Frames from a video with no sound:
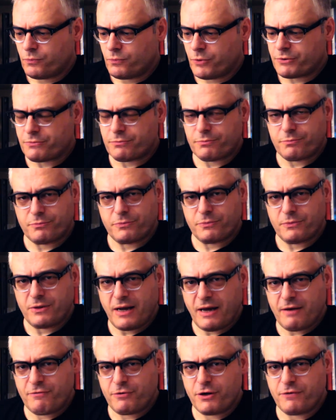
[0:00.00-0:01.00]
What
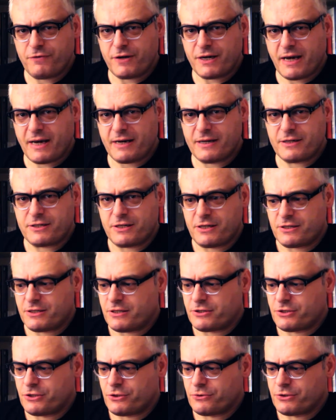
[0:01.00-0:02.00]
level of analysis
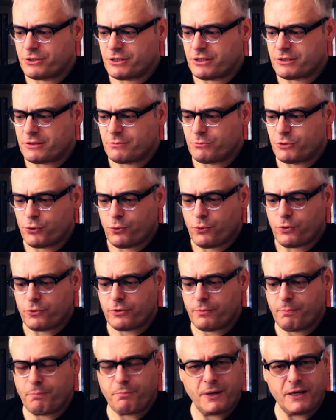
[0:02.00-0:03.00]
is dual system talk
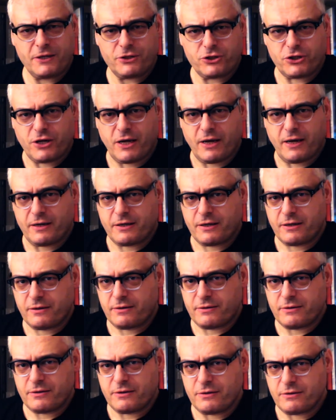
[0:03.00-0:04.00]
pitched at?
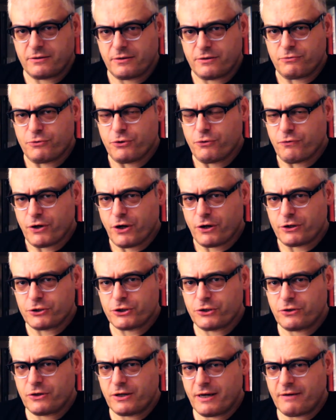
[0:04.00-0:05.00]
The
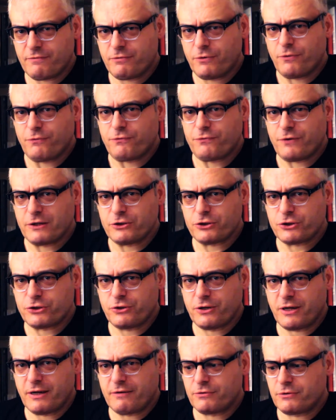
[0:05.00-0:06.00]
neurological level, the
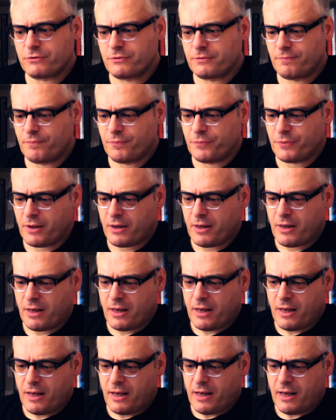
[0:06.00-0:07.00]
functional level?
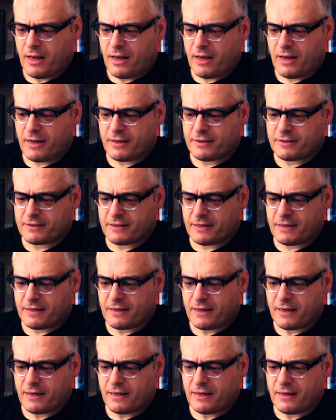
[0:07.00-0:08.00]

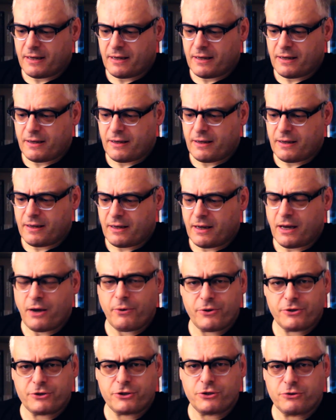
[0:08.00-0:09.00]
And
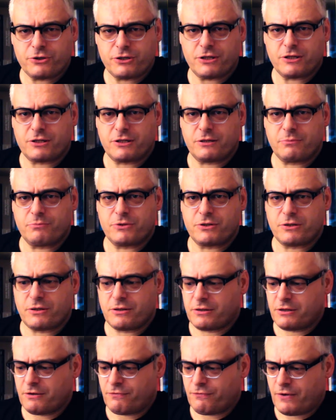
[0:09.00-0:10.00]
how are the two systems
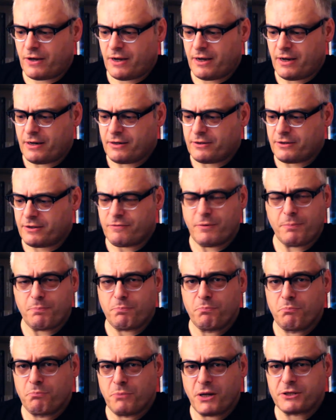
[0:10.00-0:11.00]
defined? There are
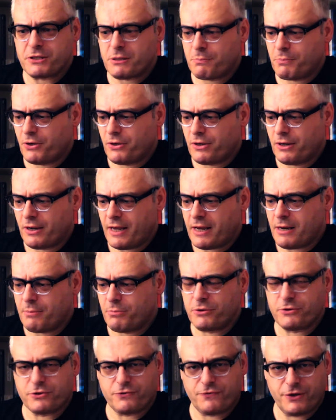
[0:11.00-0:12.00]
multiple
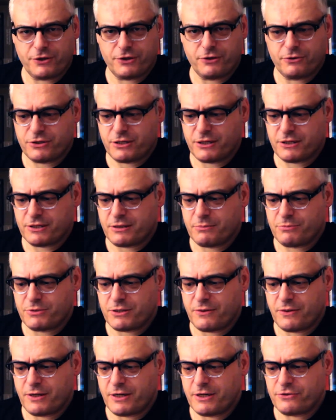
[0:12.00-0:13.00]
labels for the two
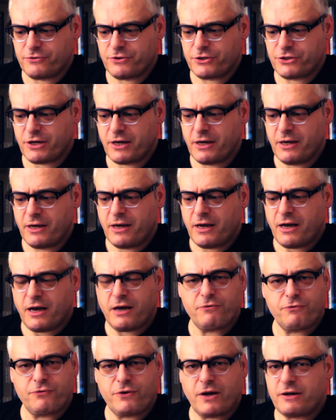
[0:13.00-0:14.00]
systems in the literature
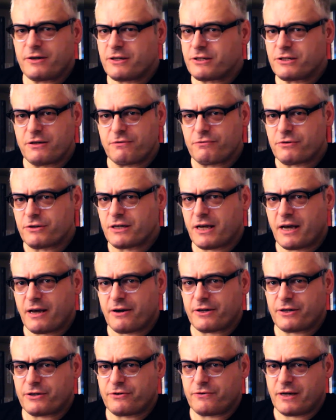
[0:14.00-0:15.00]
and various different
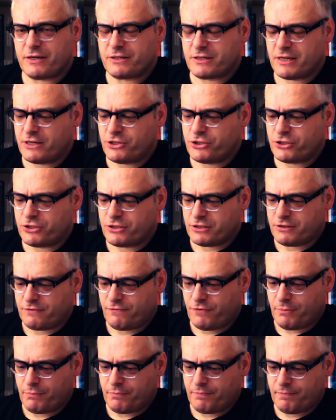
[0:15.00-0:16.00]
characterizations
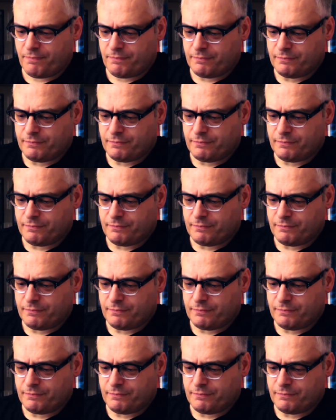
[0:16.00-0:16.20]
of them.